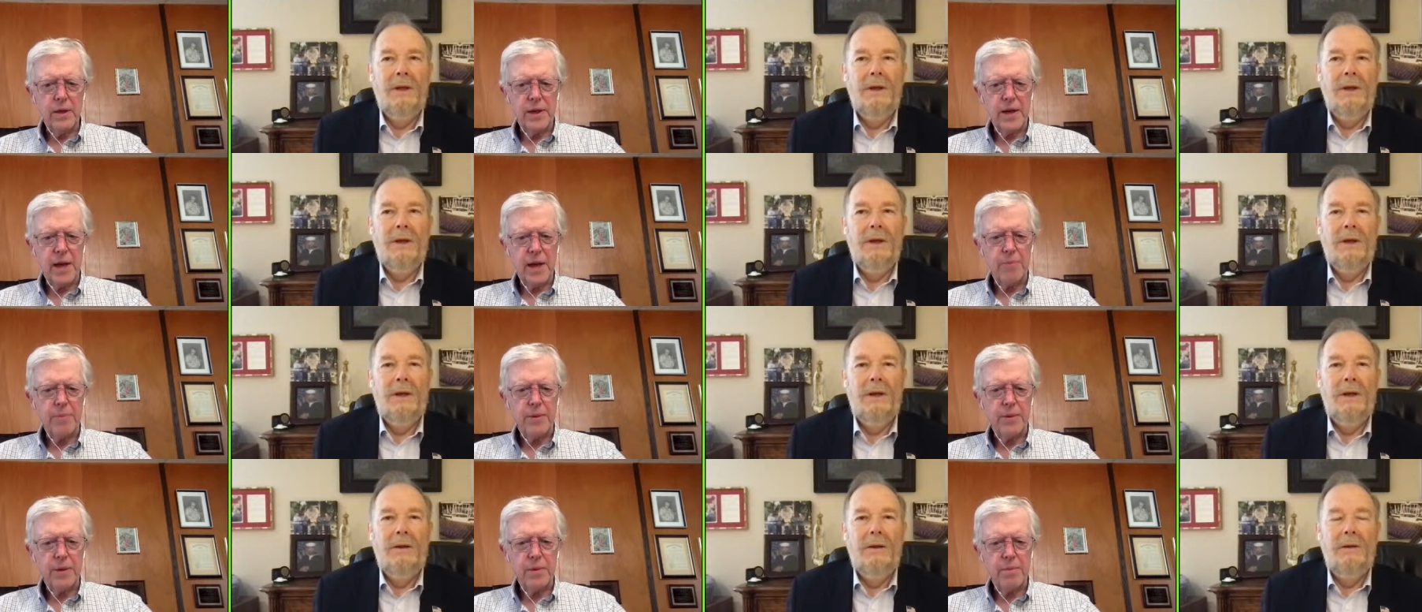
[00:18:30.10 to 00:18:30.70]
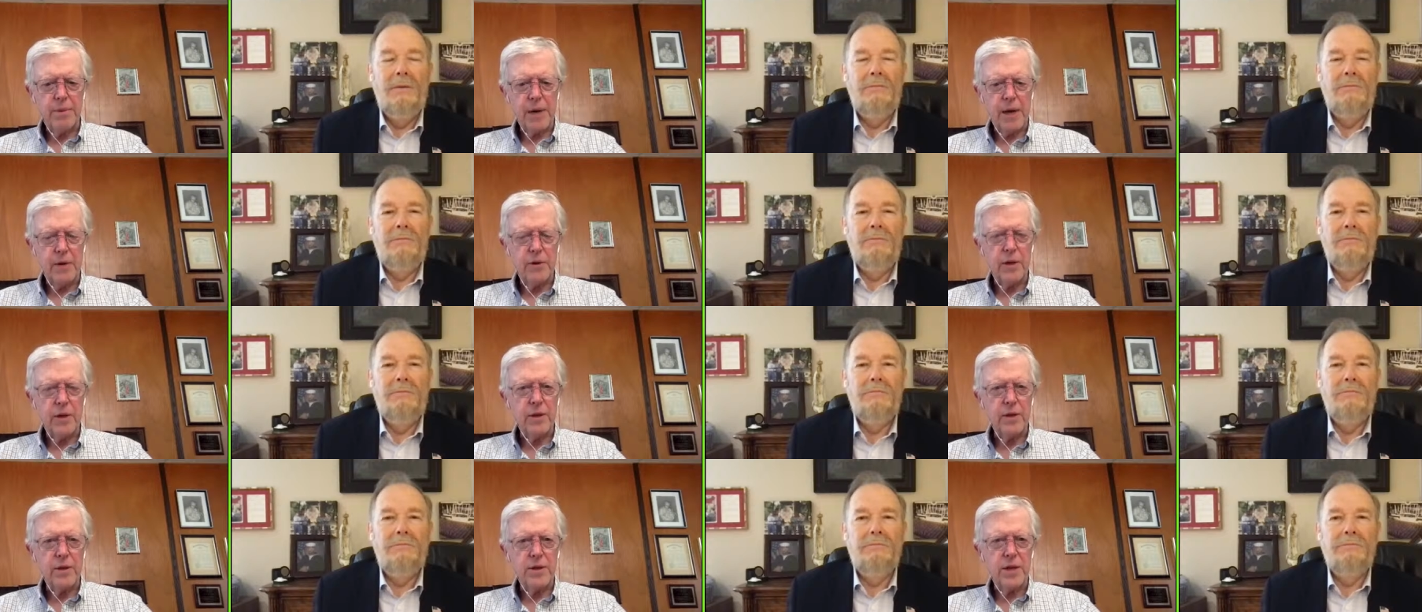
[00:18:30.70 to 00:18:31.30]
Speaker 1: kept
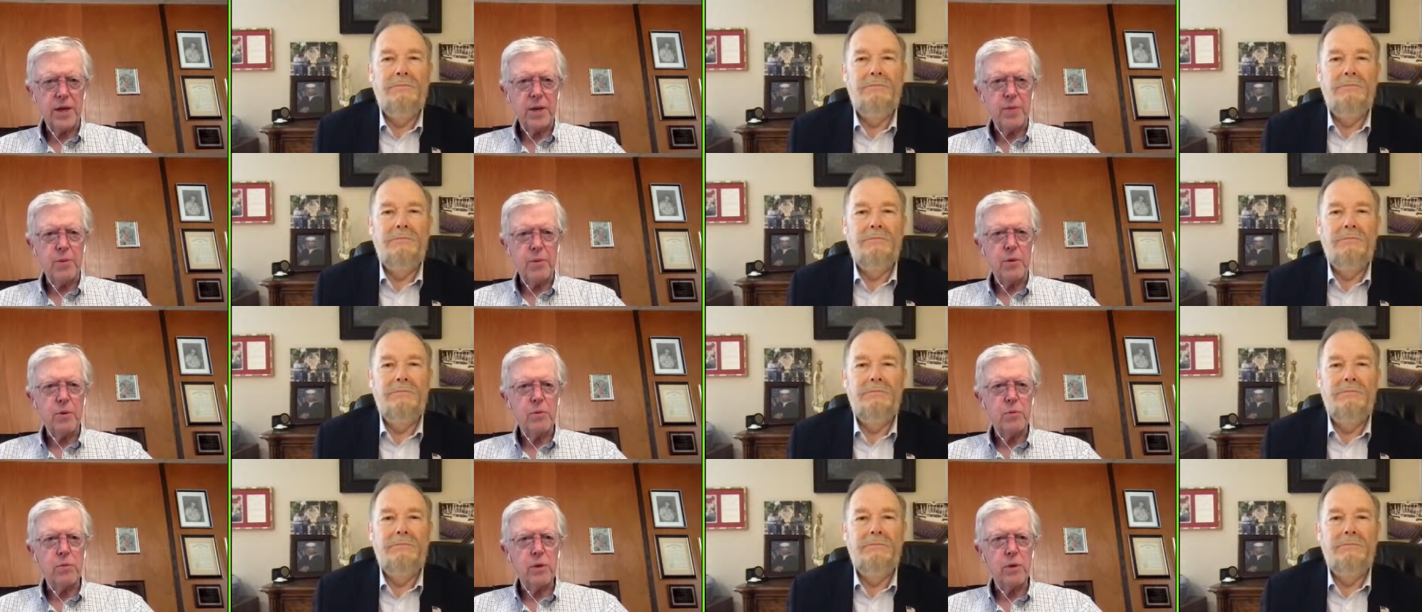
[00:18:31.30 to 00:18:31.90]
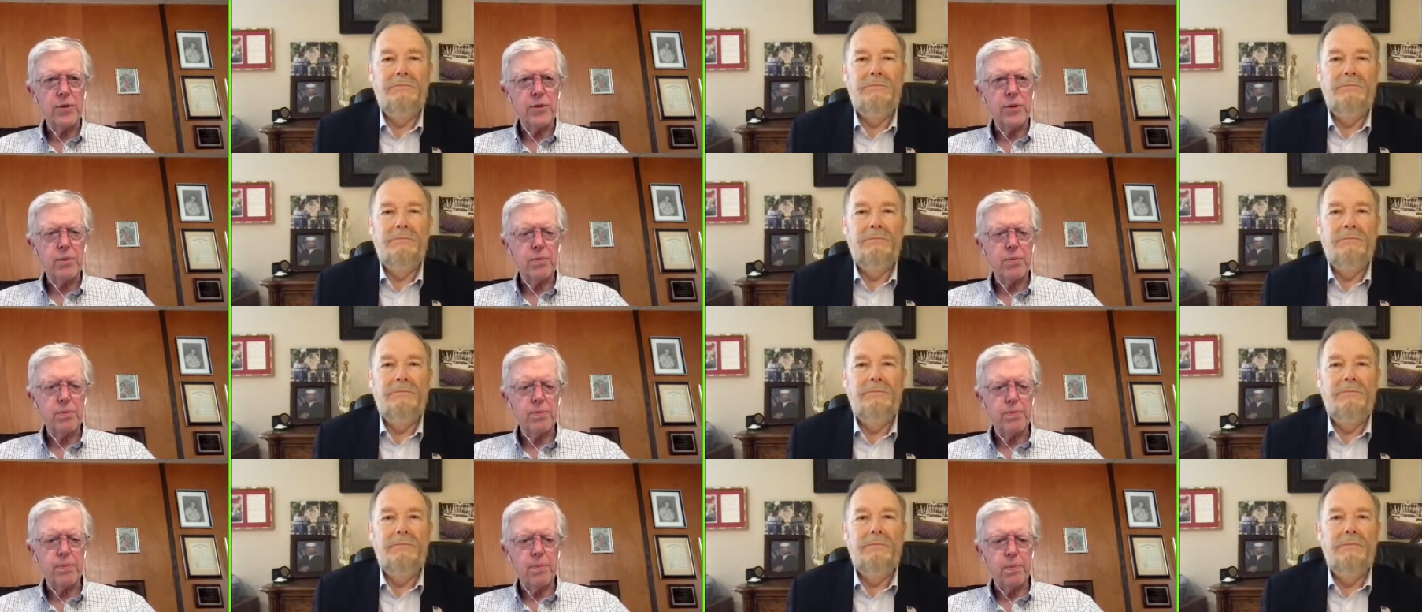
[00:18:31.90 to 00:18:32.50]
pounding the table with the
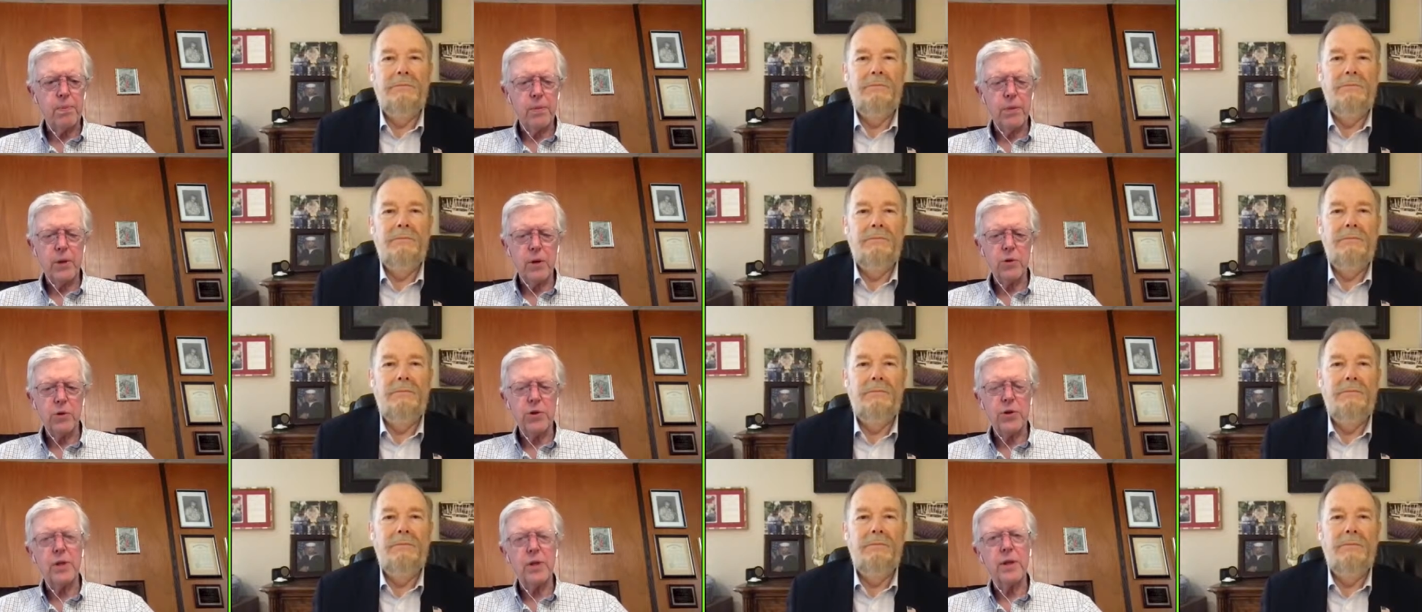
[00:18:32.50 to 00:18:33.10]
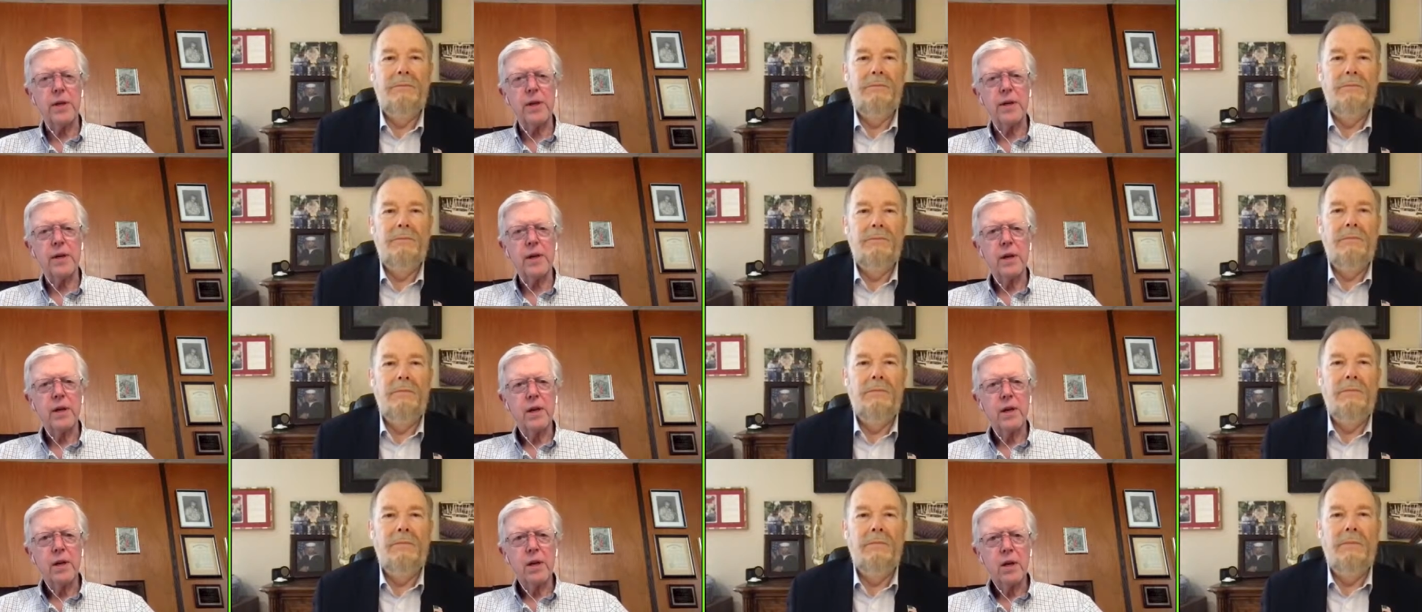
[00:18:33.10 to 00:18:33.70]
notion that
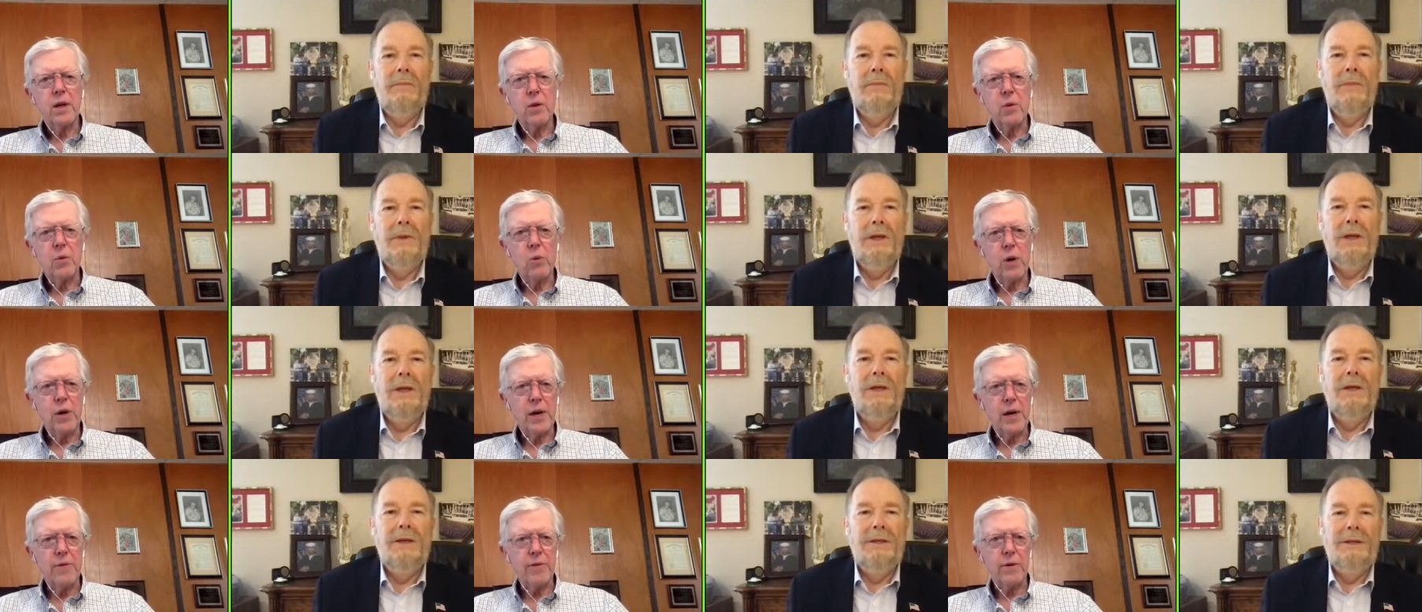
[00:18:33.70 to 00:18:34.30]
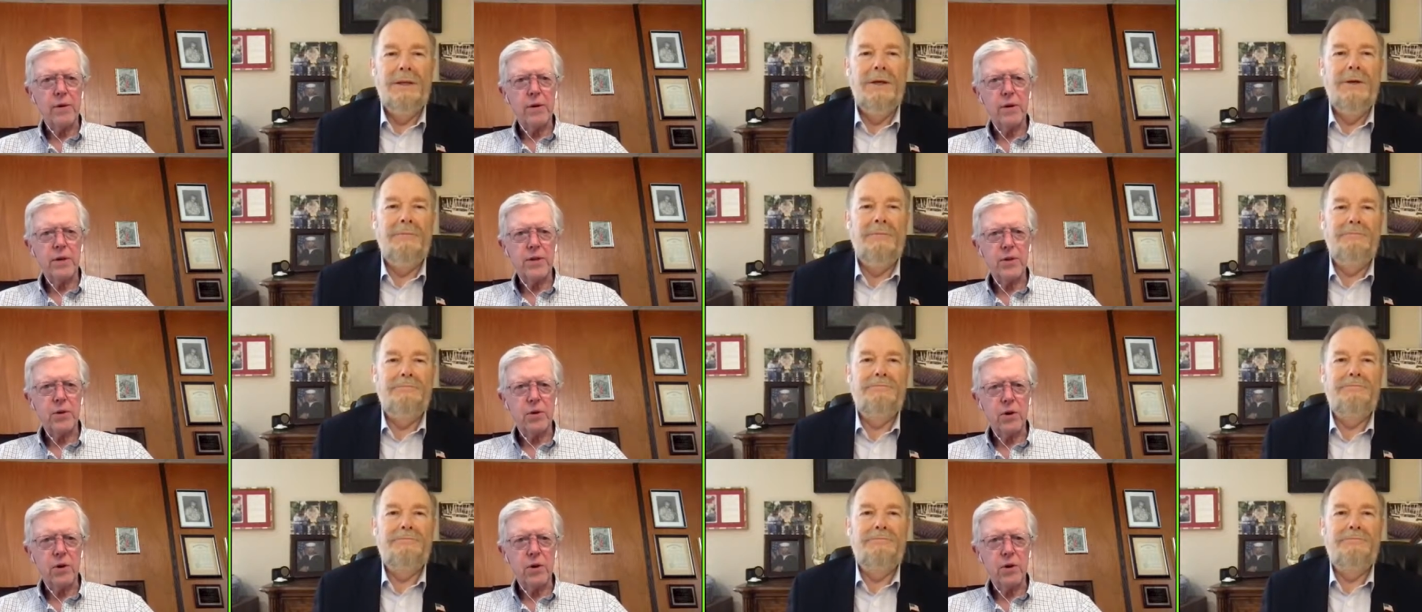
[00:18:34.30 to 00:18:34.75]
whatever its yeah.